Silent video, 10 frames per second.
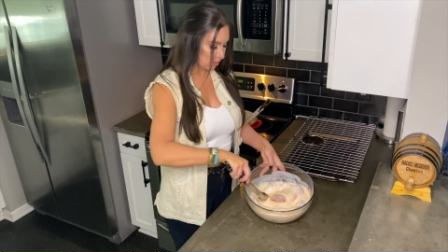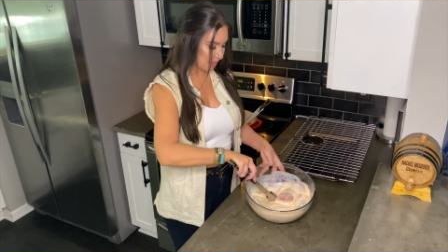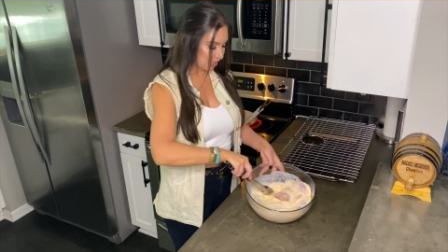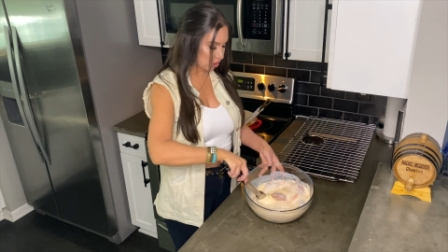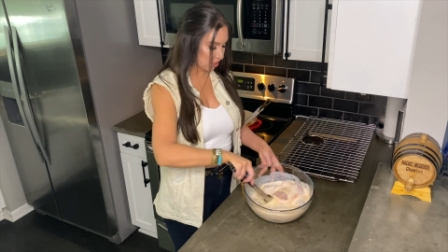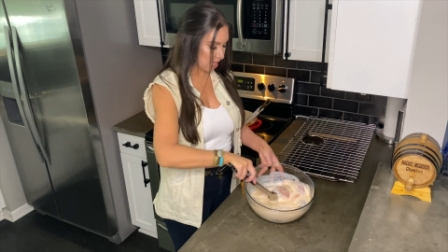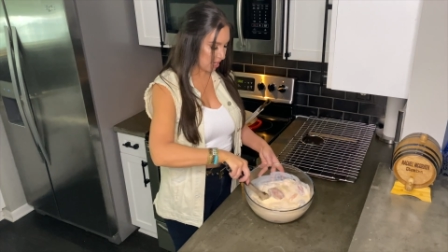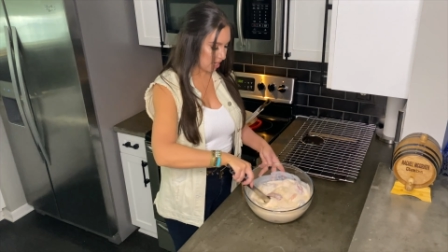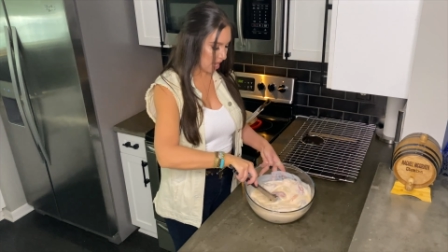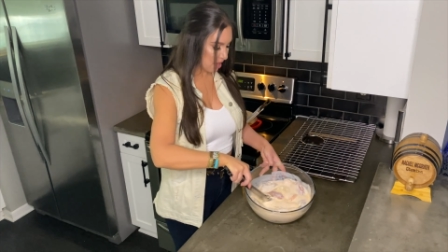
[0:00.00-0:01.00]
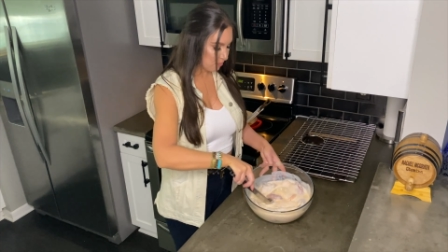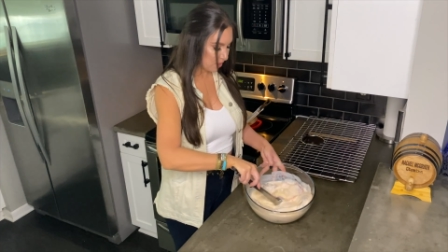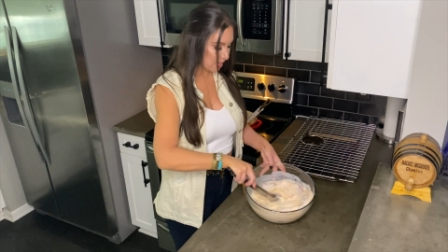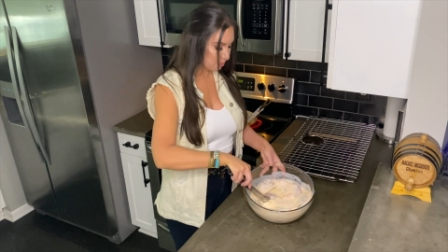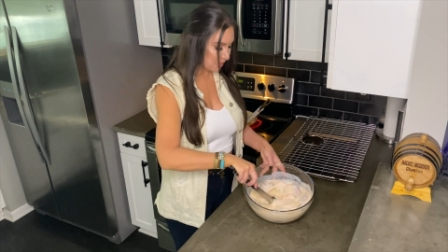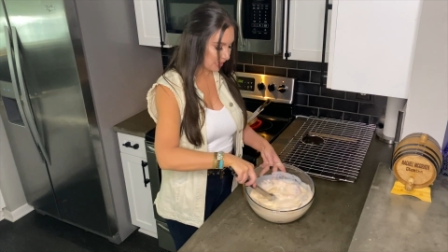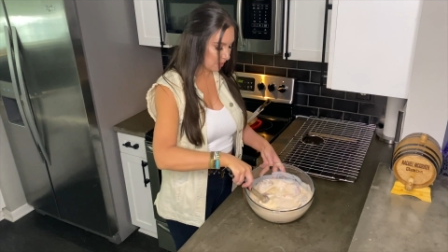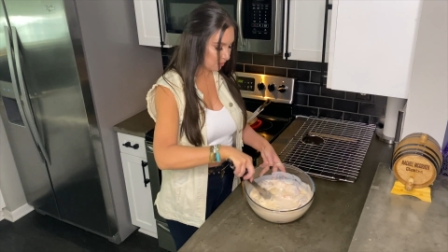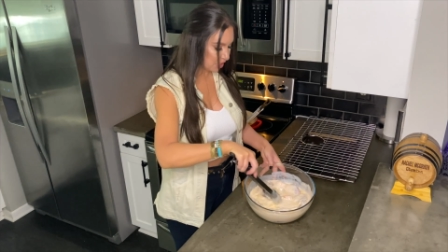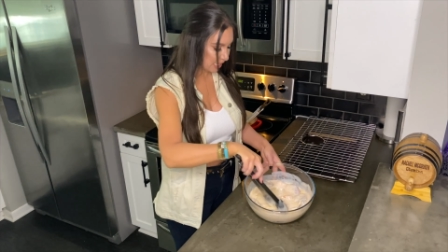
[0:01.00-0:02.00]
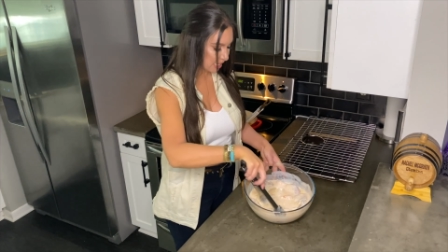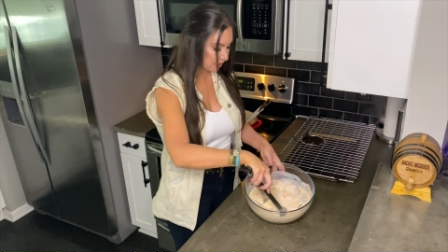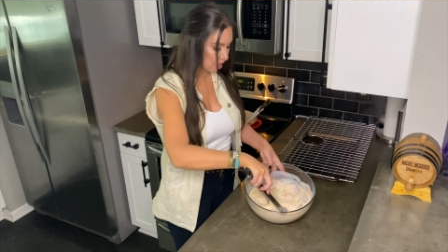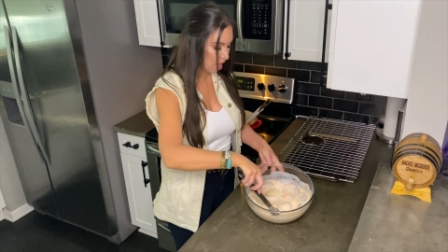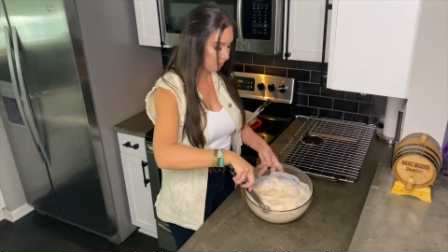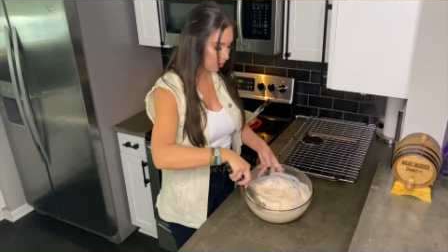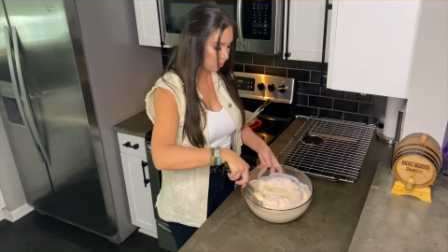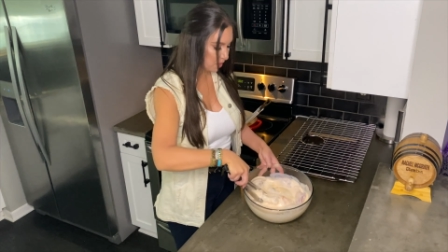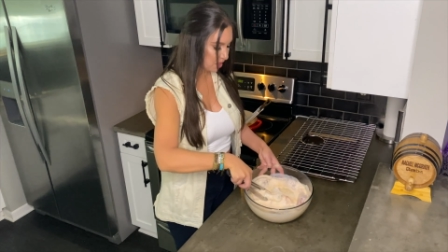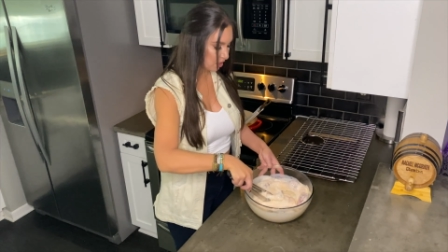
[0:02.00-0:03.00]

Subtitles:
make sure that every piece of chicken is covered with a